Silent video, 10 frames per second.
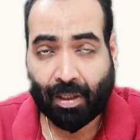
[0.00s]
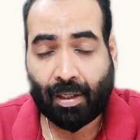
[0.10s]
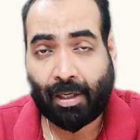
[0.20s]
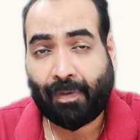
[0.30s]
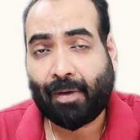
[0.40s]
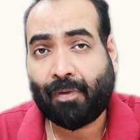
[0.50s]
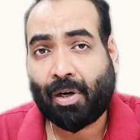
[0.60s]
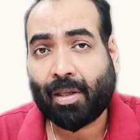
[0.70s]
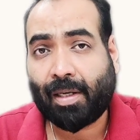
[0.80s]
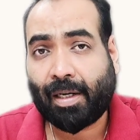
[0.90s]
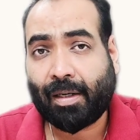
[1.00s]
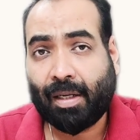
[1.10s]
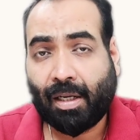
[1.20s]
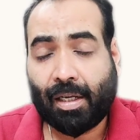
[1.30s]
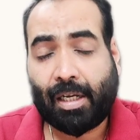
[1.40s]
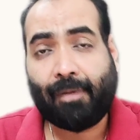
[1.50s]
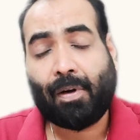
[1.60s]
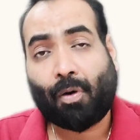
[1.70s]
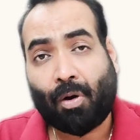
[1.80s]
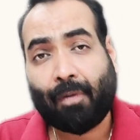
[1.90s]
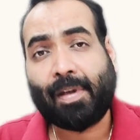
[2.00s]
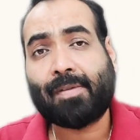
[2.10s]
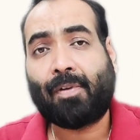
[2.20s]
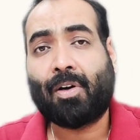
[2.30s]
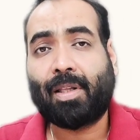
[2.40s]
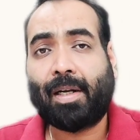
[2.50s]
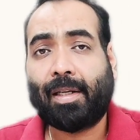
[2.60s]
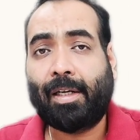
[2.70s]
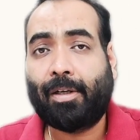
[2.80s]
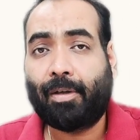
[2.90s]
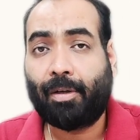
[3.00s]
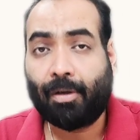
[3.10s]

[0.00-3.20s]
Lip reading: He will want that, he will always want that he